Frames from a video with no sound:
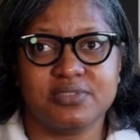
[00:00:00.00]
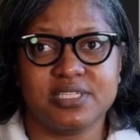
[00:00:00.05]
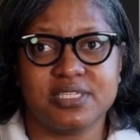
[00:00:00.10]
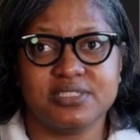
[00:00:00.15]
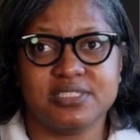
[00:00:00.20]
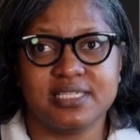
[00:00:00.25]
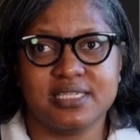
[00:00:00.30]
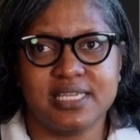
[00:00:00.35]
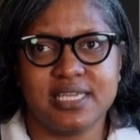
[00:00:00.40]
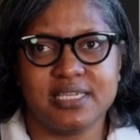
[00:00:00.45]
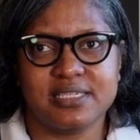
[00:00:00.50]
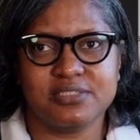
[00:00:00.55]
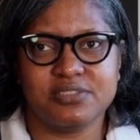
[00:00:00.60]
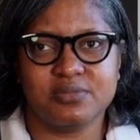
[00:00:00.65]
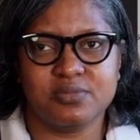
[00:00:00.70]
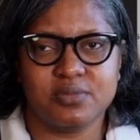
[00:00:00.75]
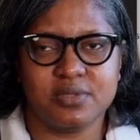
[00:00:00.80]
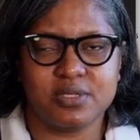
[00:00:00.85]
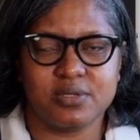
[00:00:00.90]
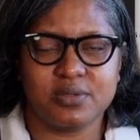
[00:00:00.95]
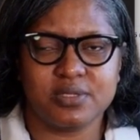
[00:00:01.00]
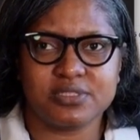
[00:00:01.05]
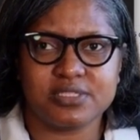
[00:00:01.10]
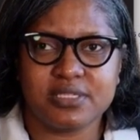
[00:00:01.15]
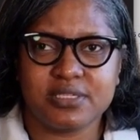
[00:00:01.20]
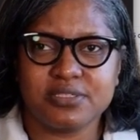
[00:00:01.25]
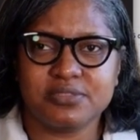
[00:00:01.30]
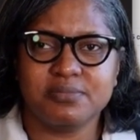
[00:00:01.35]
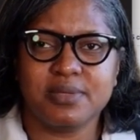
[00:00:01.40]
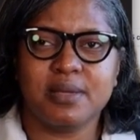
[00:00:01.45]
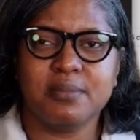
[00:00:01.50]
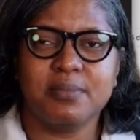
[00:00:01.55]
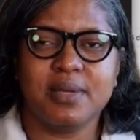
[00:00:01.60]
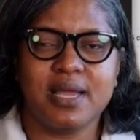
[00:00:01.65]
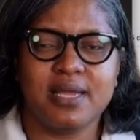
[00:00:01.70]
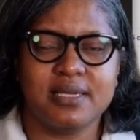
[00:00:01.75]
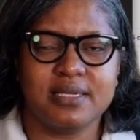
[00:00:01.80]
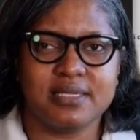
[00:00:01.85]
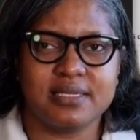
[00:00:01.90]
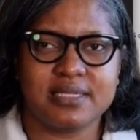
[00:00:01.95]
just in case we go into the spam
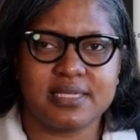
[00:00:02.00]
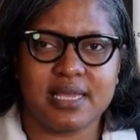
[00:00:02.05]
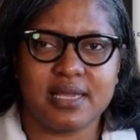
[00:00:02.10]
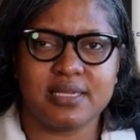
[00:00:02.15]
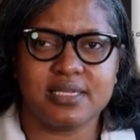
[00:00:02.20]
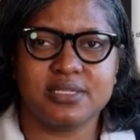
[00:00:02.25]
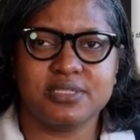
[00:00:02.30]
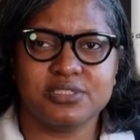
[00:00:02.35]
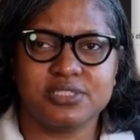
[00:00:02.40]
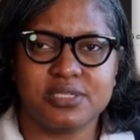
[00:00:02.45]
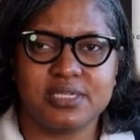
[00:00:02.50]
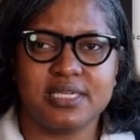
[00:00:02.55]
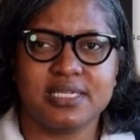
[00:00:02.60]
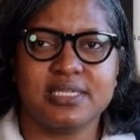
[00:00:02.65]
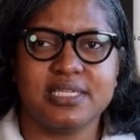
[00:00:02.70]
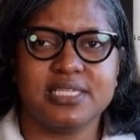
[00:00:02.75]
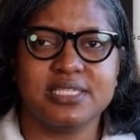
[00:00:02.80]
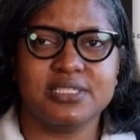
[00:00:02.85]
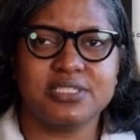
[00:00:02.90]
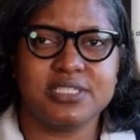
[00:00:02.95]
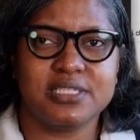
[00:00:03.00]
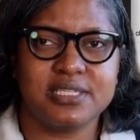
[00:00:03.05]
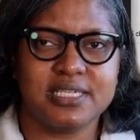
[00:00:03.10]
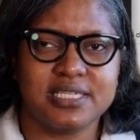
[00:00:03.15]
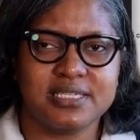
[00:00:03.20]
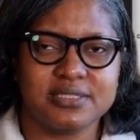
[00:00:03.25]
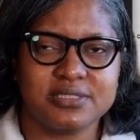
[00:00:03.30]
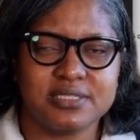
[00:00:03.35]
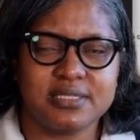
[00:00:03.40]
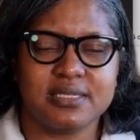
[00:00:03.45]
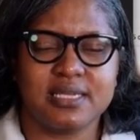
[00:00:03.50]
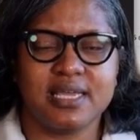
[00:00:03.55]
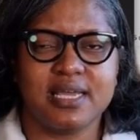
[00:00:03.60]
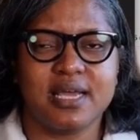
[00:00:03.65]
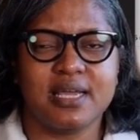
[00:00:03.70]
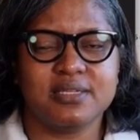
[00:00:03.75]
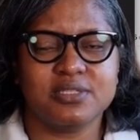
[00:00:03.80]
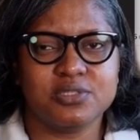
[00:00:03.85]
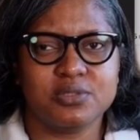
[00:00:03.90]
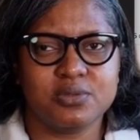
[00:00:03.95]
box. Now here's the link. Here's the link to the
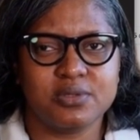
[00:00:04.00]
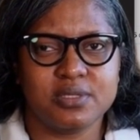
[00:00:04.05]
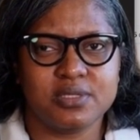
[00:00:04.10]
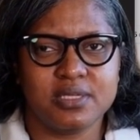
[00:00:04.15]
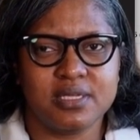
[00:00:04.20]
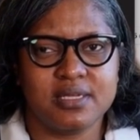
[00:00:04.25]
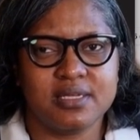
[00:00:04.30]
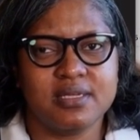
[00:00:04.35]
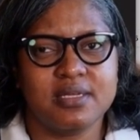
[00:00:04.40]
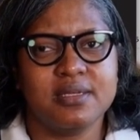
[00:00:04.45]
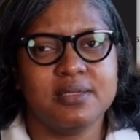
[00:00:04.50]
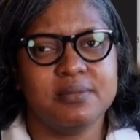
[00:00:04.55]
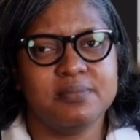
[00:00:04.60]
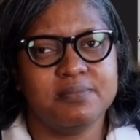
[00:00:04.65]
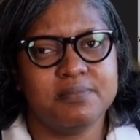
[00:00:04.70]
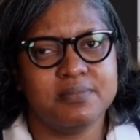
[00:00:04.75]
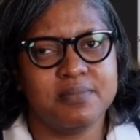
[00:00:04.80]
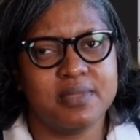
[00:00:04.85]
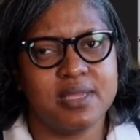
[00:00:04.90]
actual,